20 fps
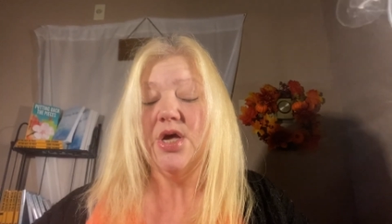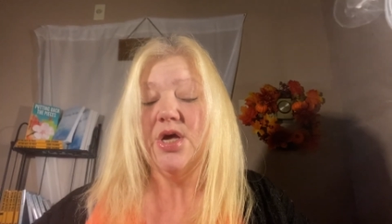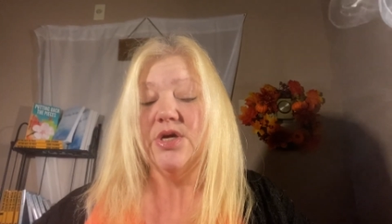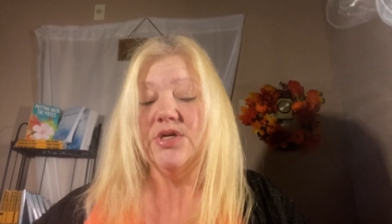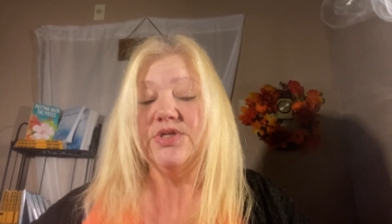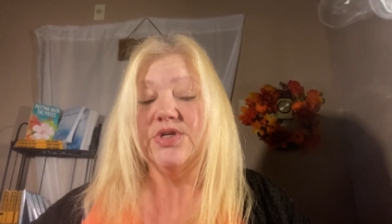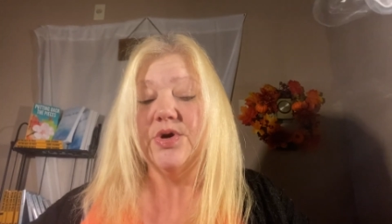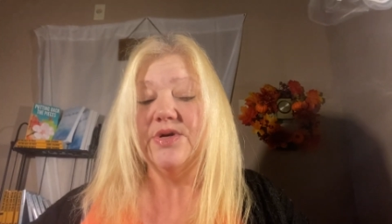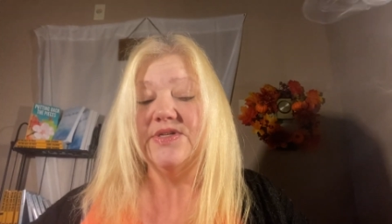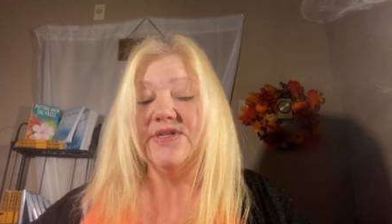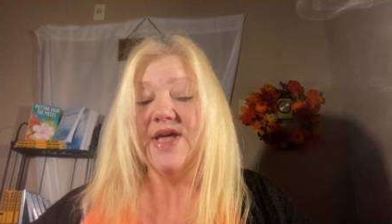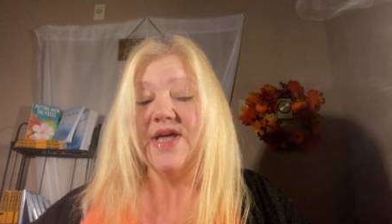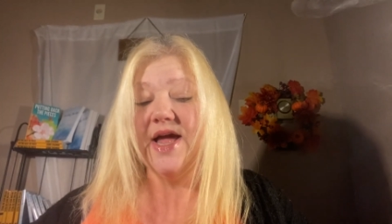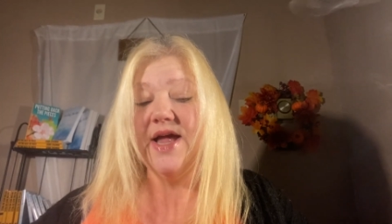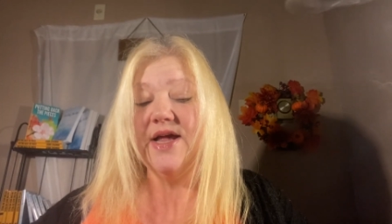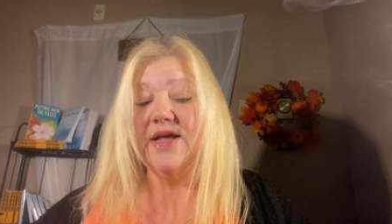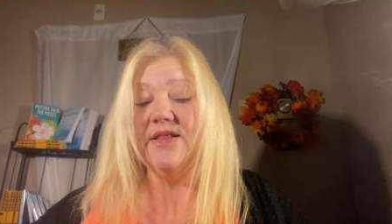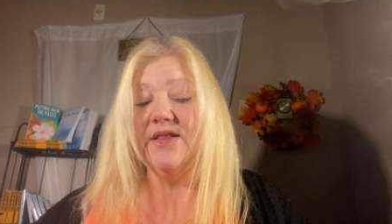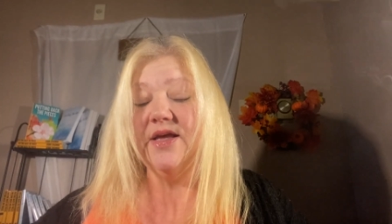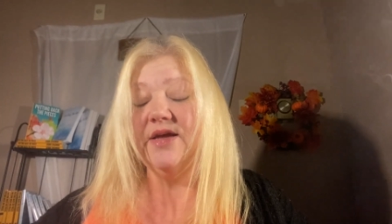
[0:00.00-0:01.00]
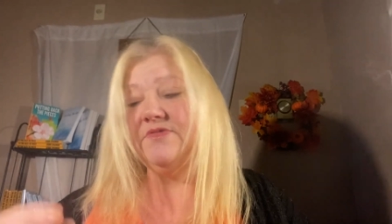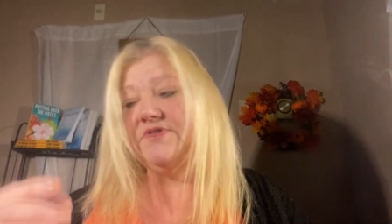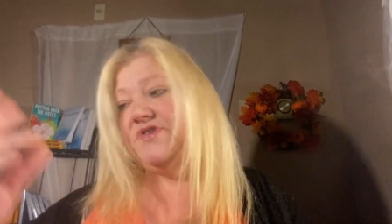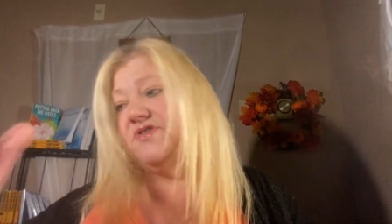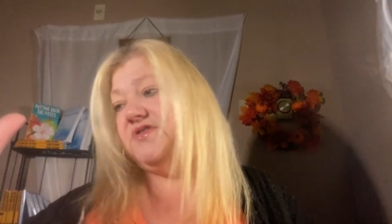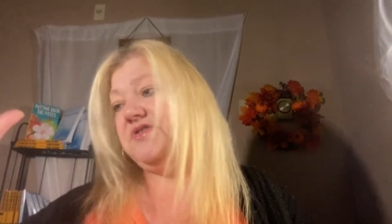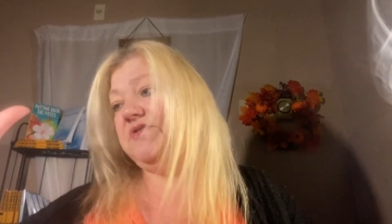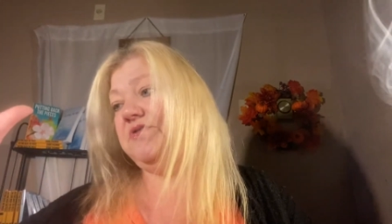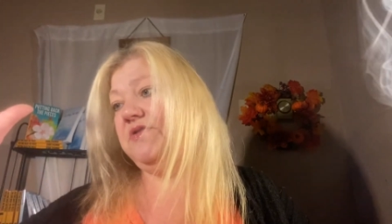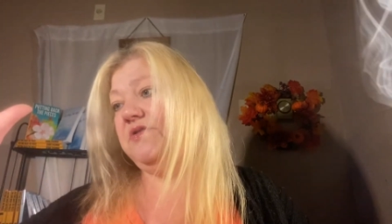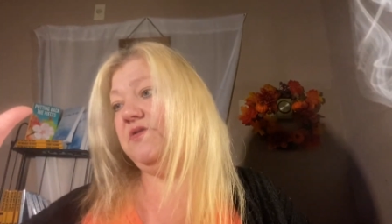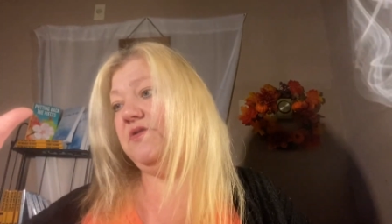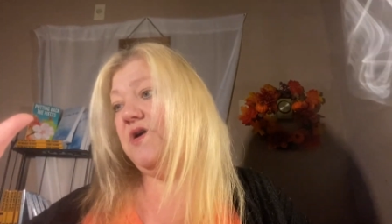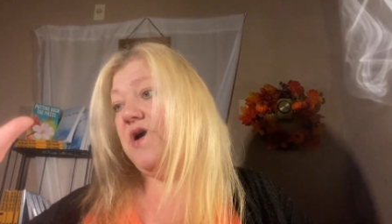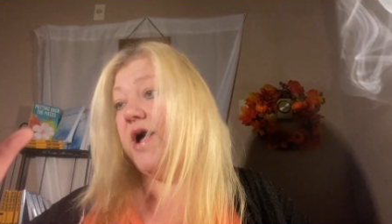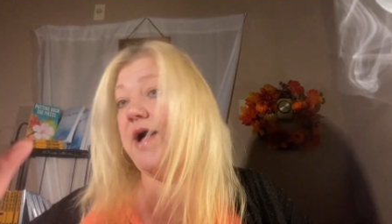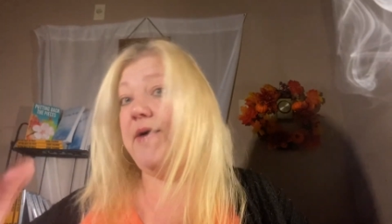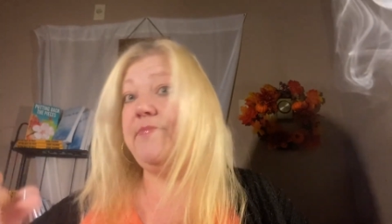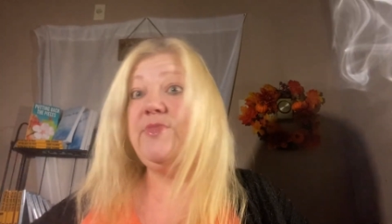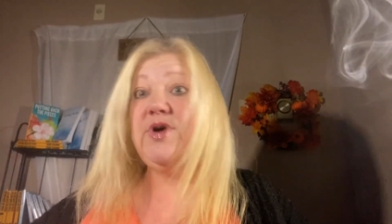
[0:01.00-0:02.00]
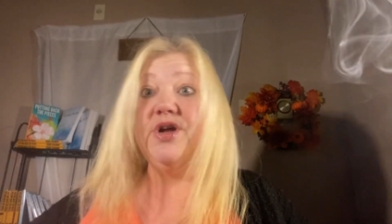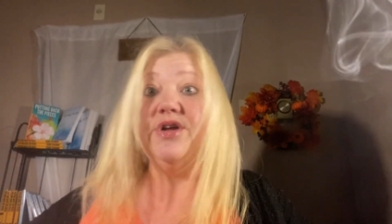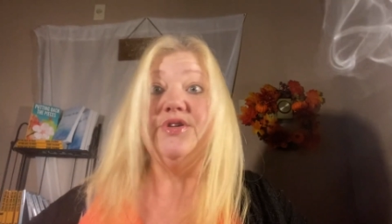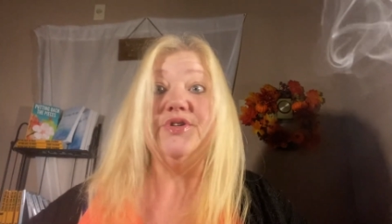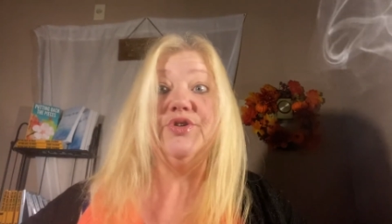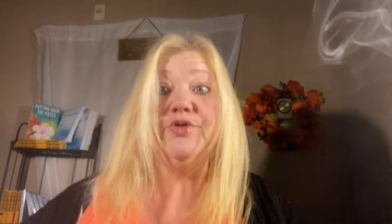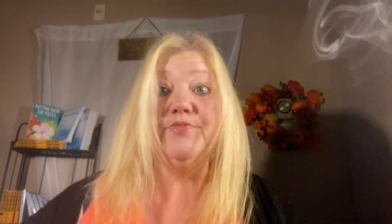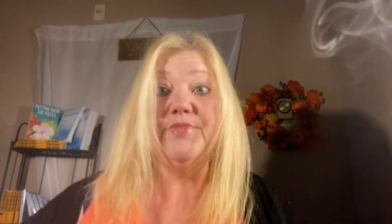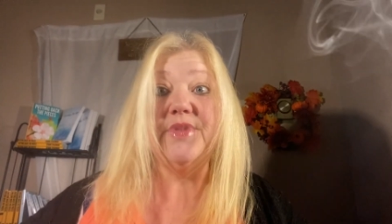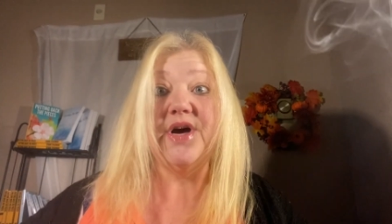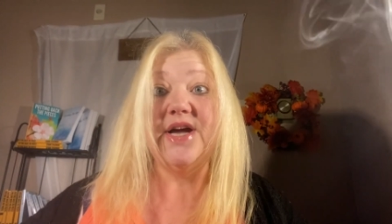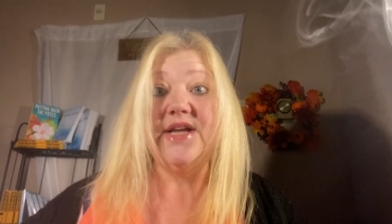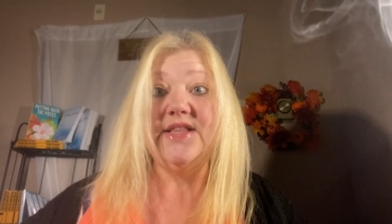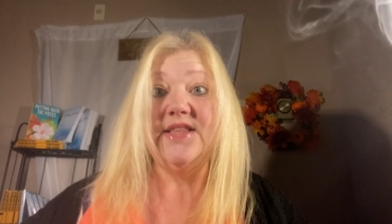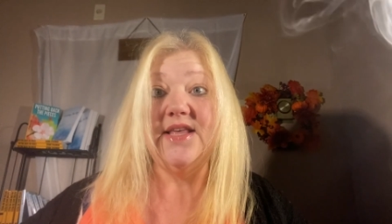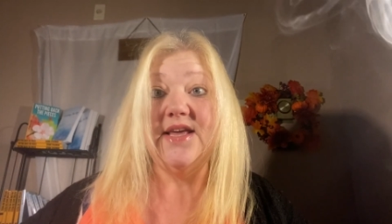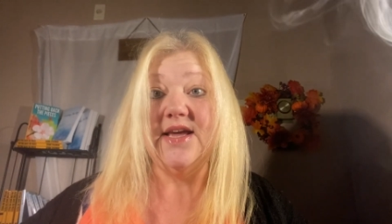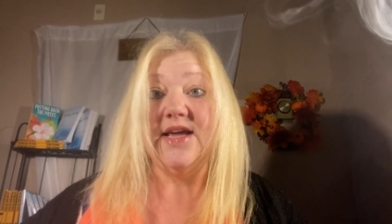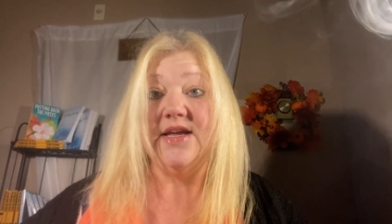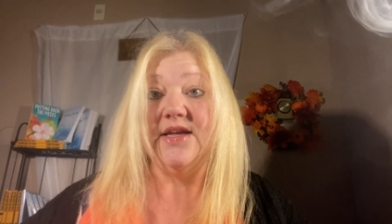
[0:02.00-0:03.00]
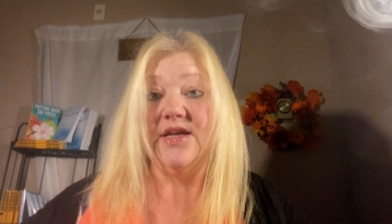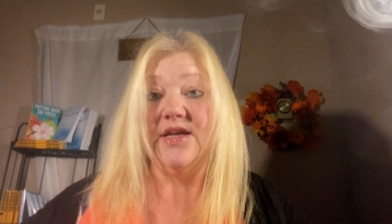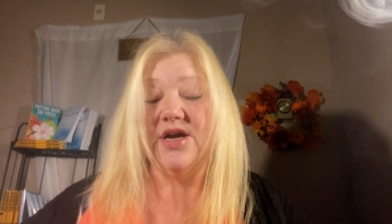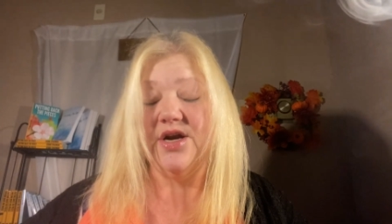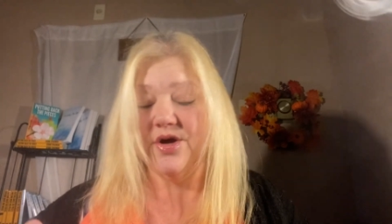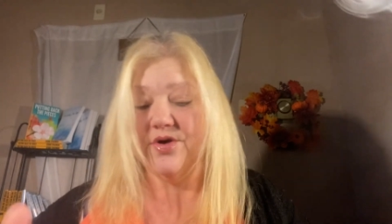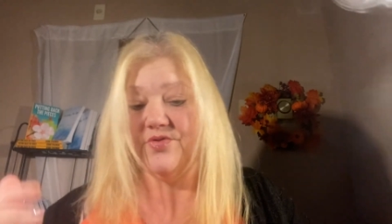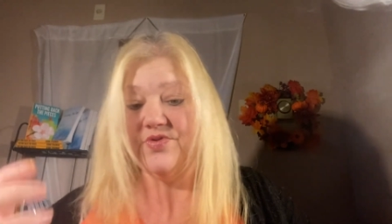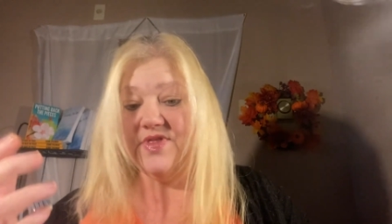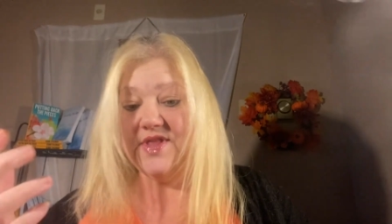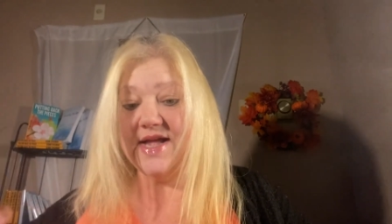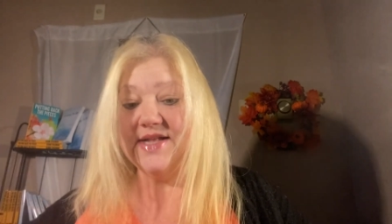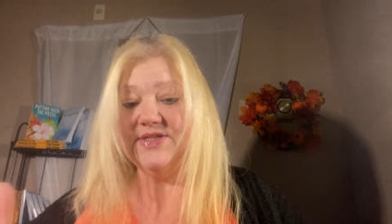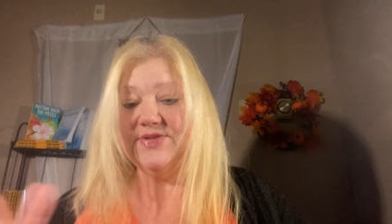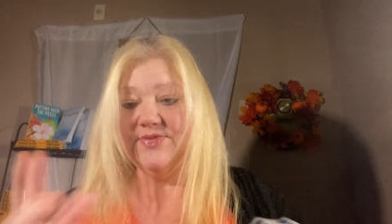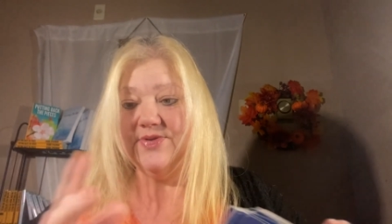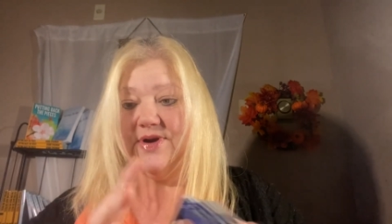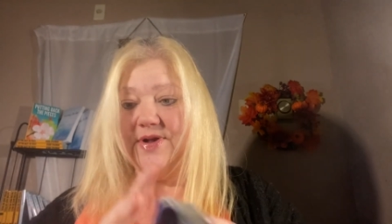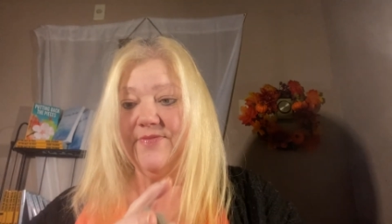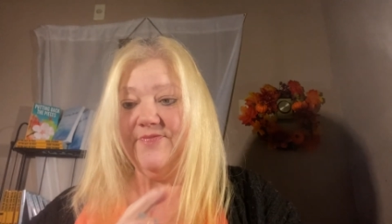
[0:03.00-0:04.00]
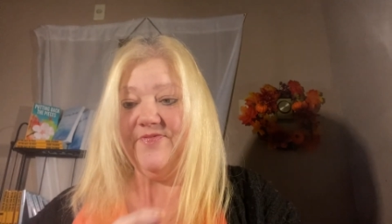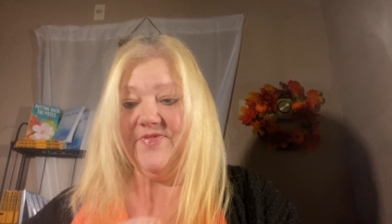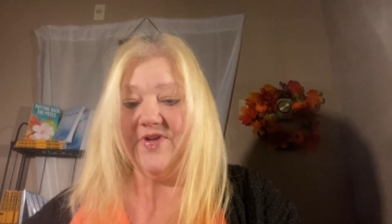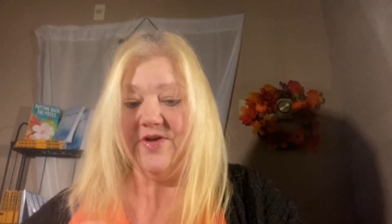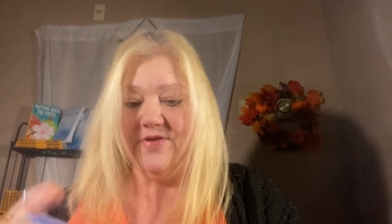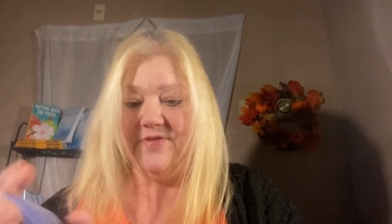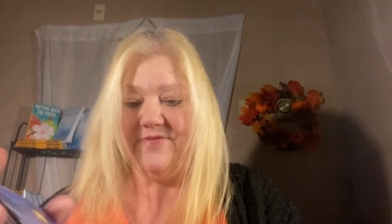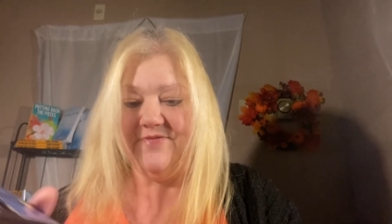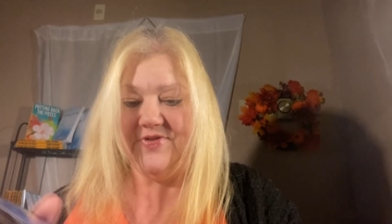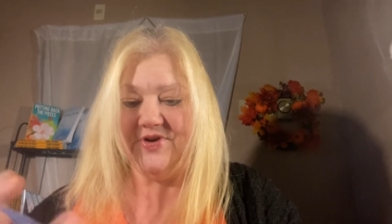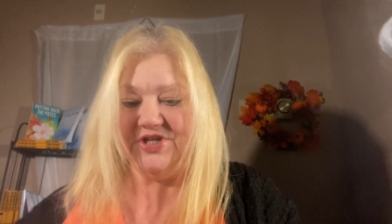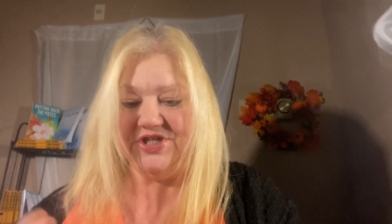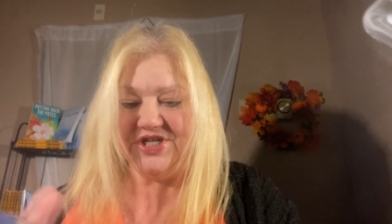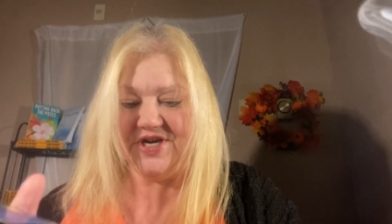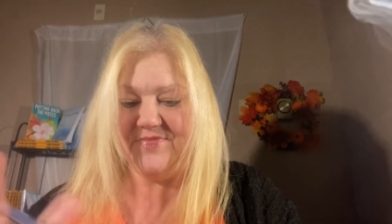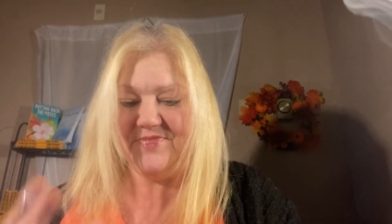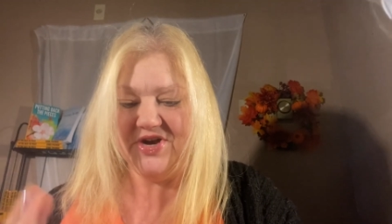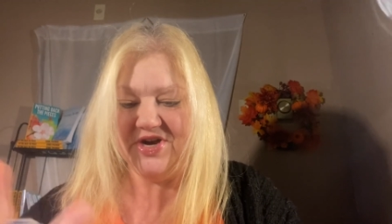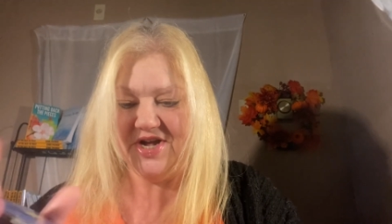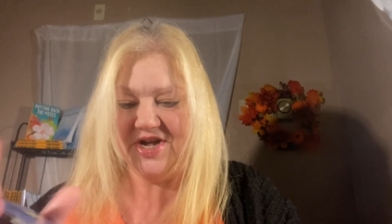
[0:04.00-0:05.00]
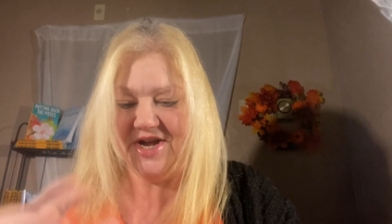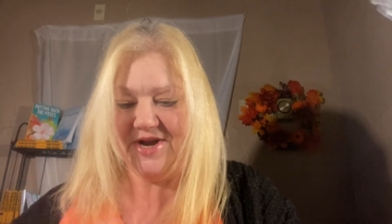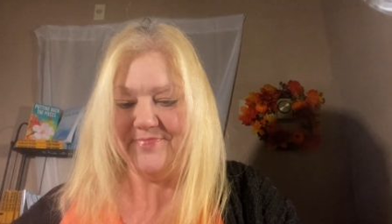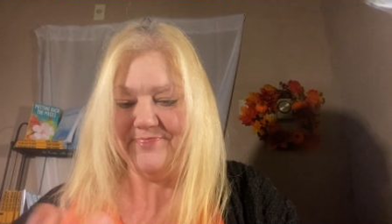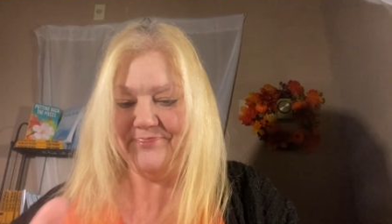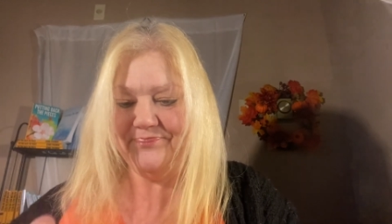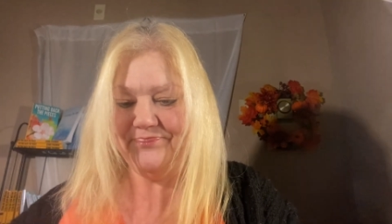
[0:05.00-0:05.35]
So it's kind of like, I'm going to do my thing. You know, that's what I'm feeling for Gemini.